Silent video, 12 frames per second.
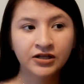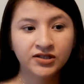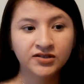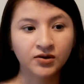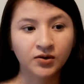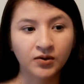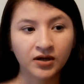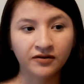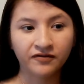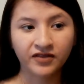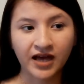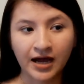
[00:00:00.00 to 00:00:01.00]
So
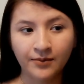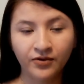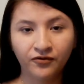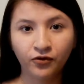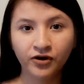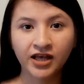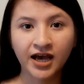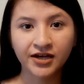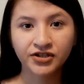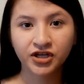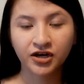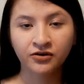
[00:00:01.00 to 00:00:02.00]
if that, before the
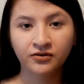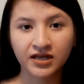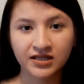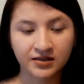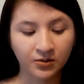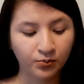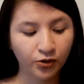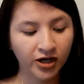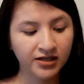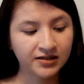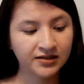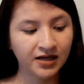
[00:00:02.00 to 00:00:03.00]
eyeshadow is
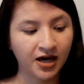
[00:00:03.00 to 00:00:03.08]
compressed,